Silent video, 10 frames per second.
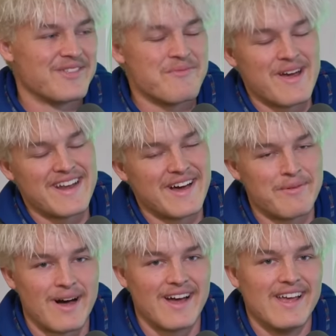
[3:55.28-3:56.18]
you're in the media.
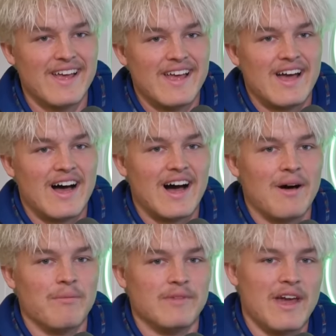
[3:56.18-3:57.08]
Yeah. But
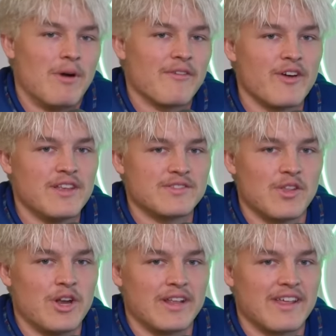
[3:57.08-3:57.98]
my friends
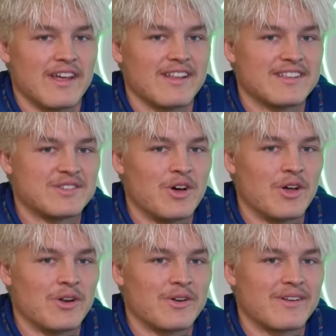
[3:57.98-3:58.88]
learning that it's
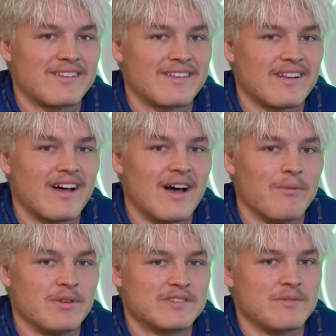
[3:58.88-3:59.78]
not
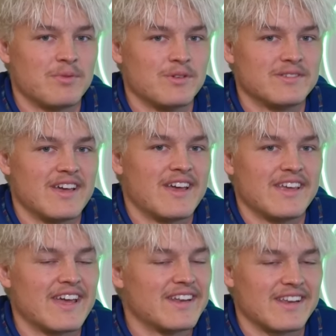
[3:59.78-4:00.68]
as simple as,
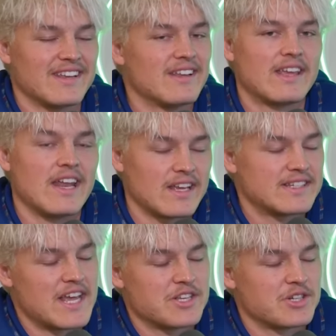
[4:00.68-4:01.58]
you're getting
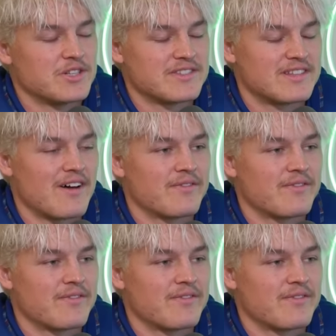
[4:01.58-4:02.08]
attention and